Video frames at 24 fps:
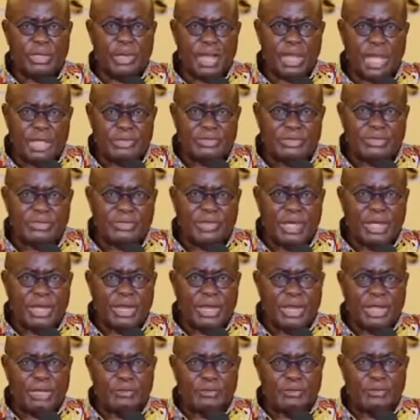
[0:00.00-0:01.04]
the lives of
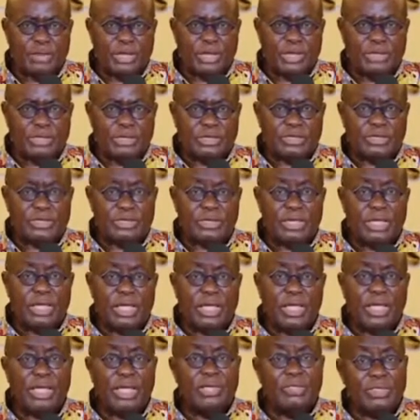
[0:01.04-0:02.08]
our loved ones,
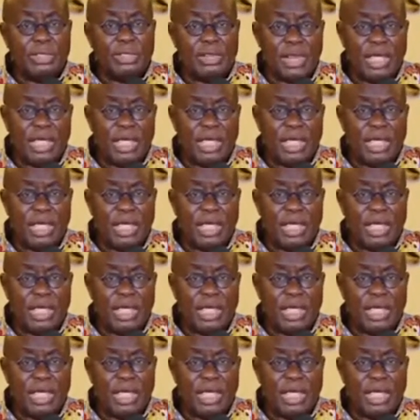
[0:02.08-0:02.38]
and